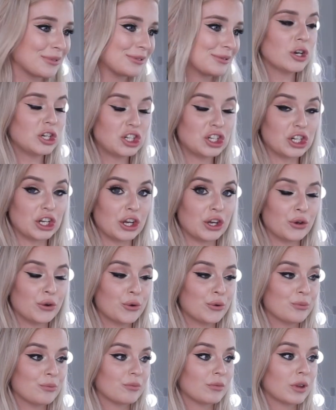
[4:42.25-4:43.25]
Would
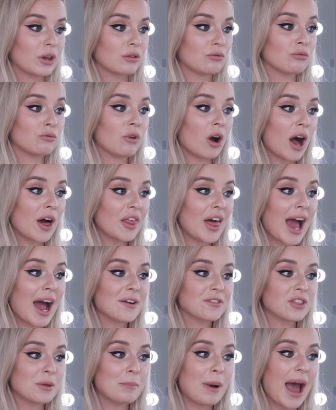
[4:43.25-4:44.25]
you rather
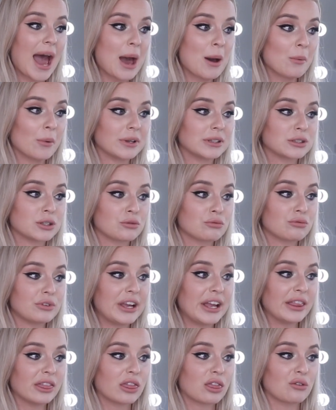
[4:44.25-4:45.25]
have the power to
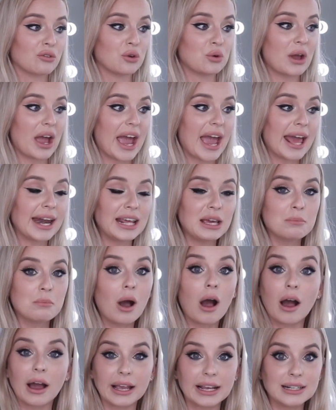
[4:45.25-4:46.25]
read through any
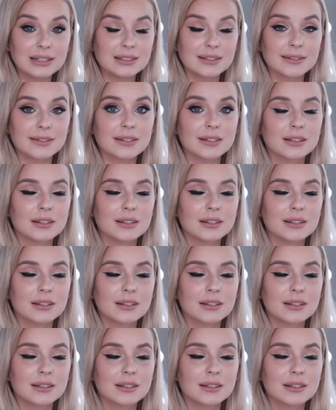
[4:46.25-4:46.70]
mind?